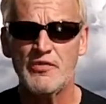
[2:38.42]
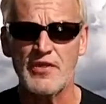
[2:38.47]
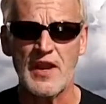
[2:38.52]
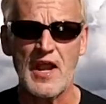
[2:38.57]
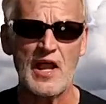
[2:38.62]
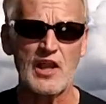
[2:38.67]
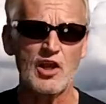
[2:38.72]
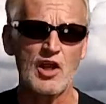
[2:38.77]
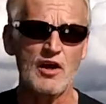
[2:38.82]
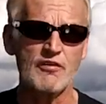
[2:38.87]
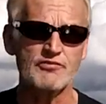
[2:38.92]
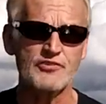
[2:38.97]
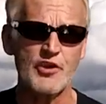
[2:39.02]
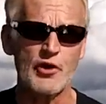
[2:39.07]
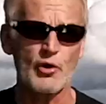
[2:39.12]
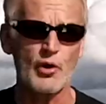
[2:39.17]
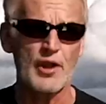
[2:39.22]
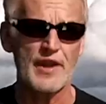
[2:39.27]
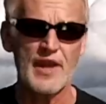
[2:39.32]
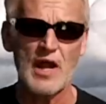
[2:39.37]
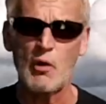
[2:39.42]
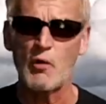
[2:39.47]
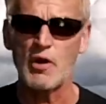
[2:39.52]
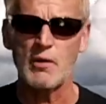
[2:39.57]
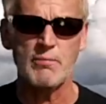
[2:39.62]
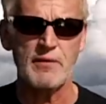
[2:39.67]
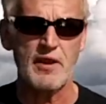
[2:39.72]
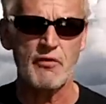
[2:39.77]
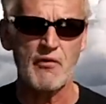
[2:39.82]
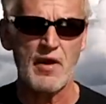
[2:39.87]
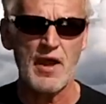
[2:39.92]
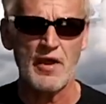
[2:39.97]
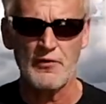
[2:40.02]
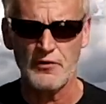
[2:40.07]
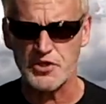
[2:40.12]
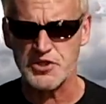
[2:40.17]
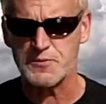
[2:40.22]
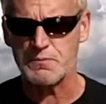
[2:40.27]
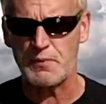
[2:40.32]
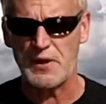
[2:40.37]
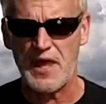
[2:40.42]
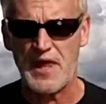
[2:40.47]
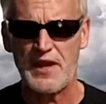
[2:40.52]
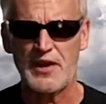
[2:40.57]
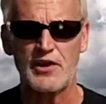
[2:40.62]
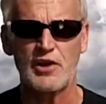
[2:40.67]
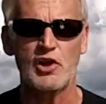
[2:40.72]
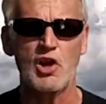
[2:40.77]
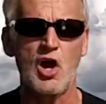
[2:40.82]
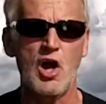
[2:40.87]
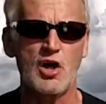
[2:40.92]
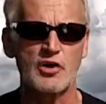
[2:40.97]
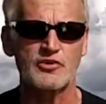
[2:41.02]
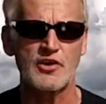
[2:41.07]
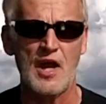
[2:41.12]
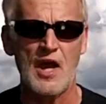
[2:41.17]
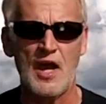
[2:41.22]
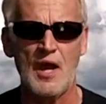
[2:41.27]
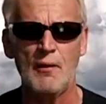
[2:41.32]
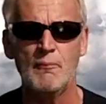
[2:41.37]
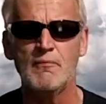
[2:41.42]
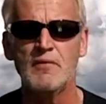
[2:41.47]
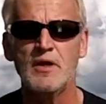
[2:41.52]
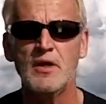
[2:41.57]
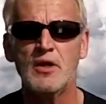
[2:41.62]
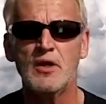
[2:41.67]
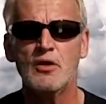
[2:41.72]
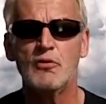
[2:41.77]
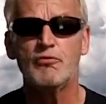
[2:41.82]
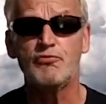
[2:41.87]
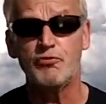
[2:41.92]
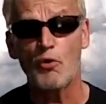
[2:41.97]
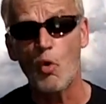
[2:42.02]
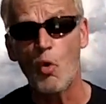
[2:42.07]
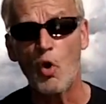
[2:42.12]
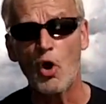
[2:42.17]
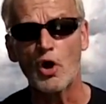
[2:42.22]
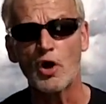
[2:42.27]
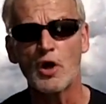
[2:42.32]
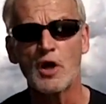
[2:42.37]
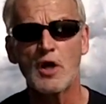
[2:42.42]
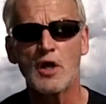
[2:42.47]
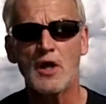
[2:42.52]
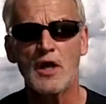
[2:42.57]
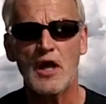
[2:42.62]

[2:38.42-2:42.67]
that I love dearly, and I want to be around on this planet a long time for.